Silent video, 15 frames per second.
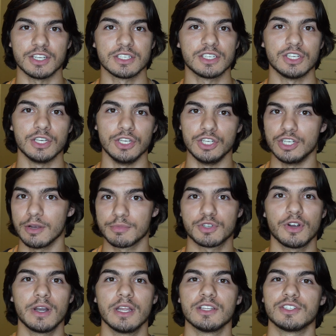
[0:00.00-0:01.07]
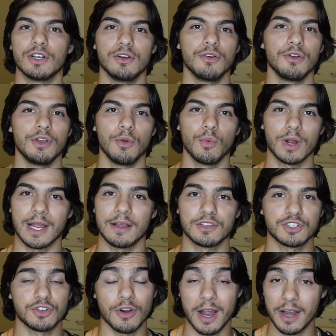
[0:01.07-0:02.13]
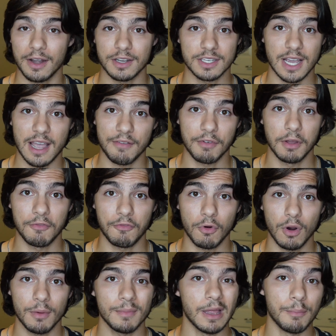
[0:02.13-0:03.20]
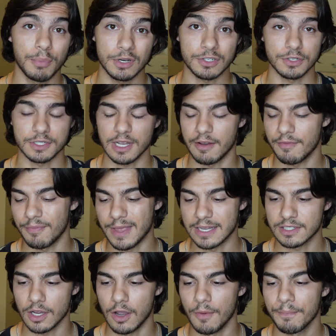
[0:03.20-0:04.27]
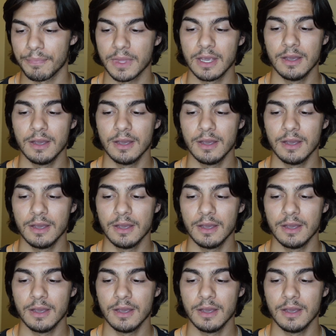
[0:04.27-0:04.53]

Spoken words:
Just jump straight in, start doing your workouts. Try to have good form and push yourself, and that's all.